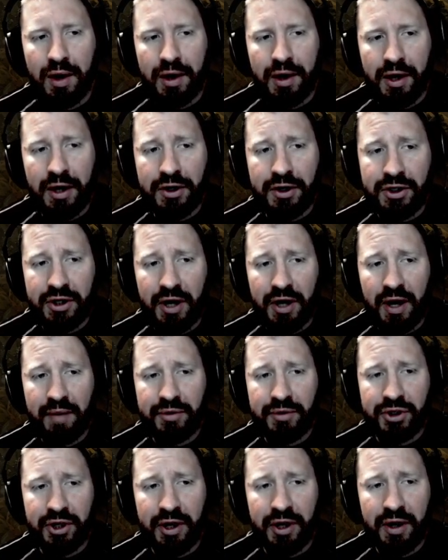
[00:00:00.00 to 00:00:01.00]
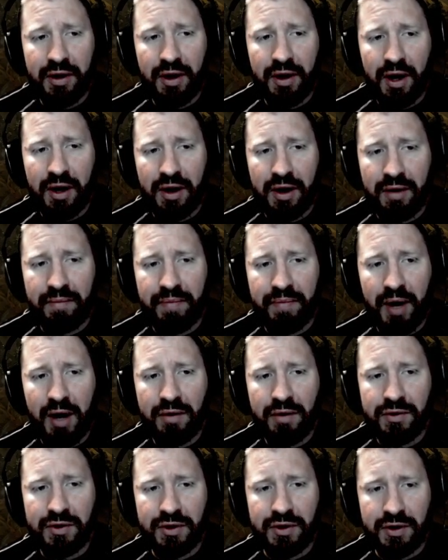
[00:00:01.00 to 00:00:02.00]
Each time Chain Lightning
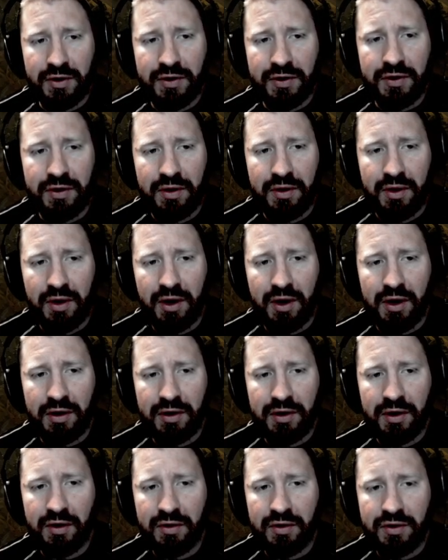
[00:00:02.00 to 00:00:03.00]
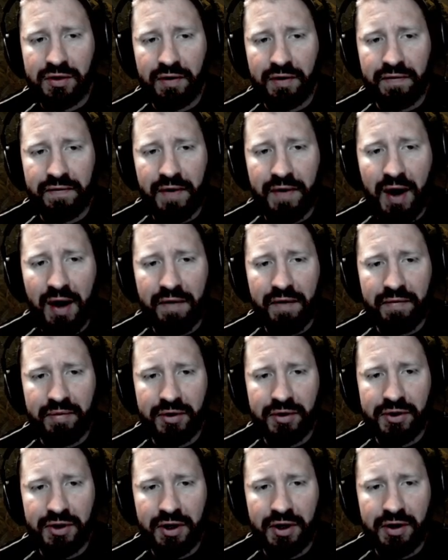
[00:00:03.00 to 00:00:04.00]
bounces, it deals
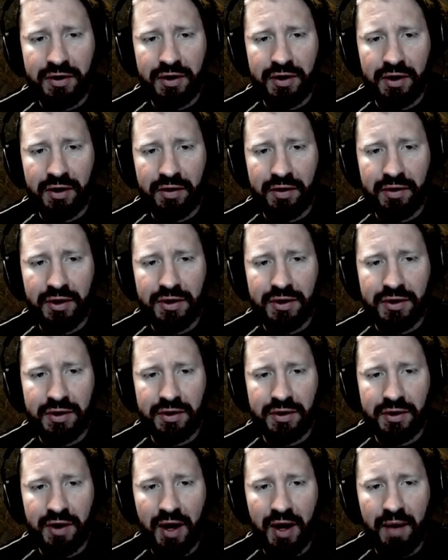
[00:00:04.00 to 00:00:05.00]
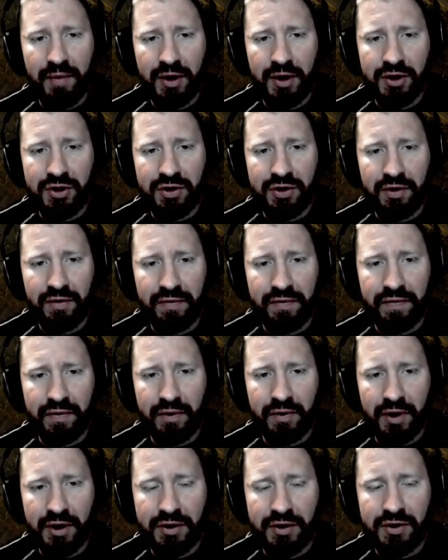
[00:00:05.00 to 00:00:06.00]
5% increased damage
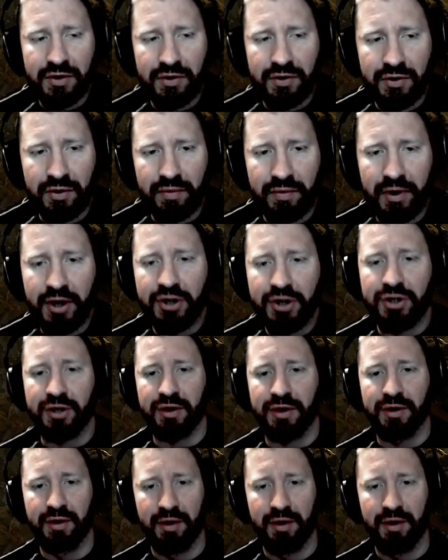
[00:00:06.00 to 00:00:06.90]
for its duration.